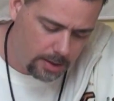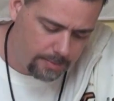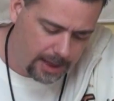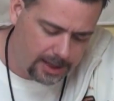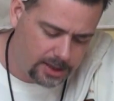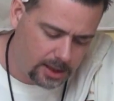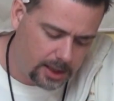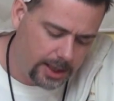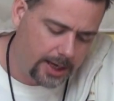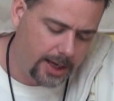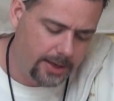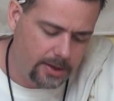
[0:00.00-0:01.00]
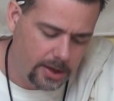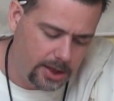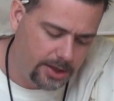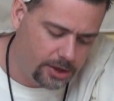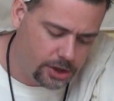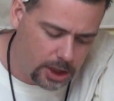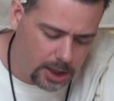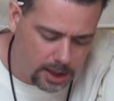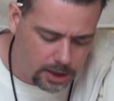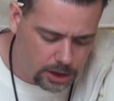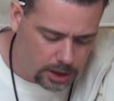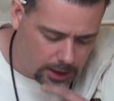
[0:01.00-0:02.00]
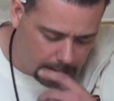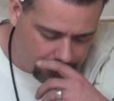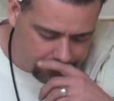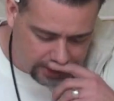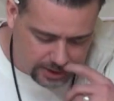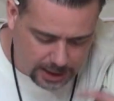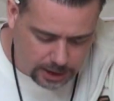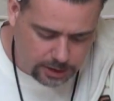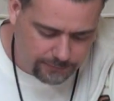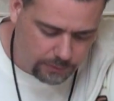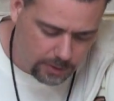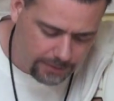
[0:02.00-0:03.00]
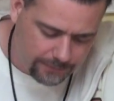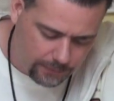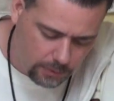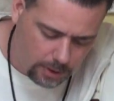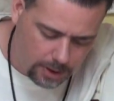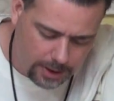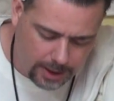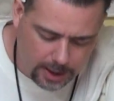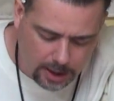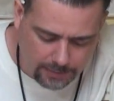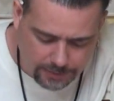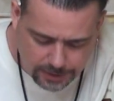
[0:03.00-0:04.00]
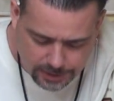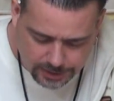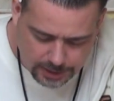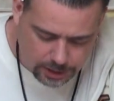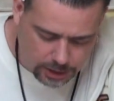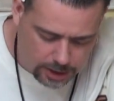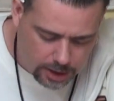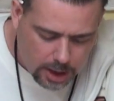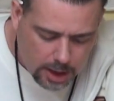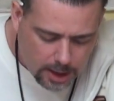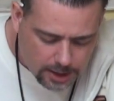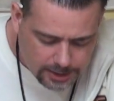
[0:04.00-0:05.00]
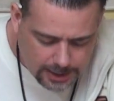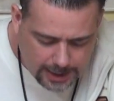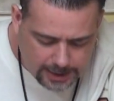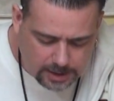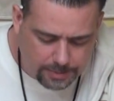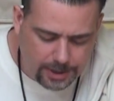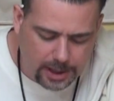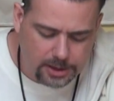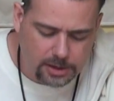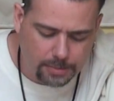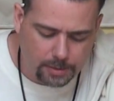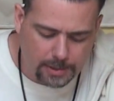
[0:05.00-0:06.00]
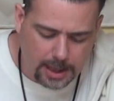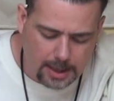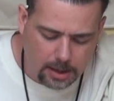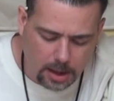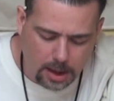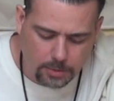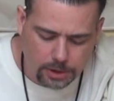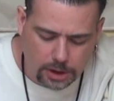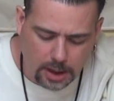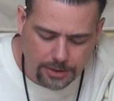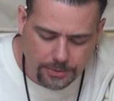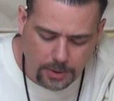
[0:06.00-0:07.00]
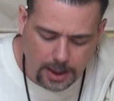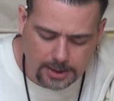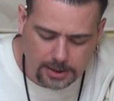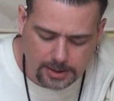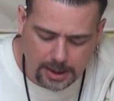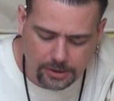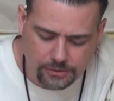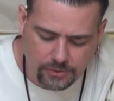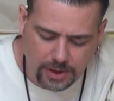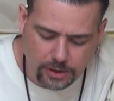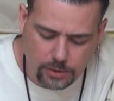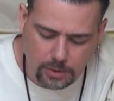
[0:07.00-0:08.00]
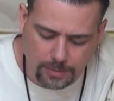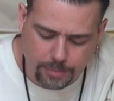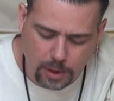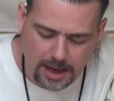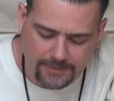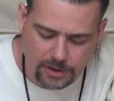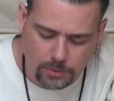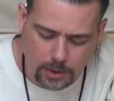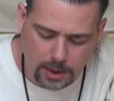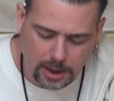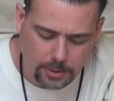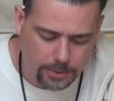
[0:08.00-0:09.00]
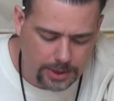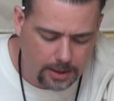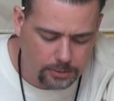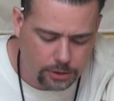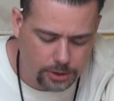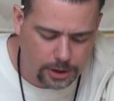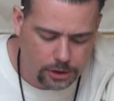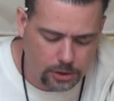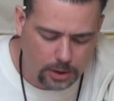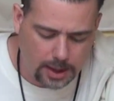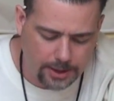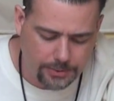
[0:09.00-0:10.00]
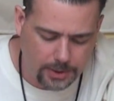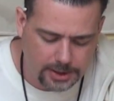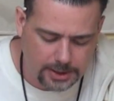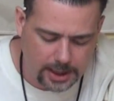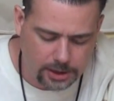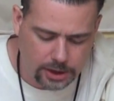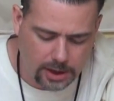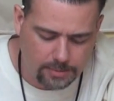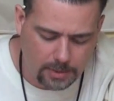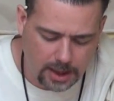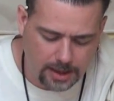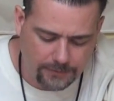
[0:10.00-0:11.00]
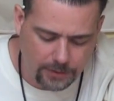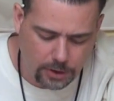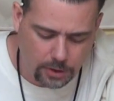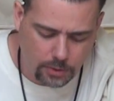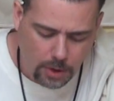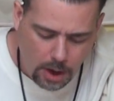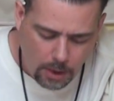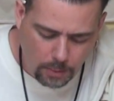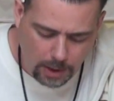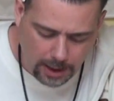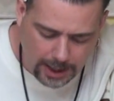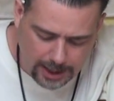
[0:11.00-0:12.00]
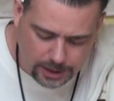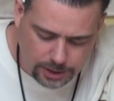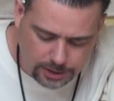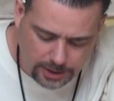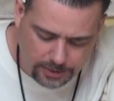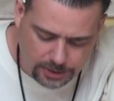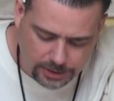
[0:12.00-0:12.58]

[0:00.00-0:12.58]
Basically, in the judge, in section 44 of the decision, says a municipal bylaw which authorizes entry into a private dwelling without judicial authorization, in my view, where agents of the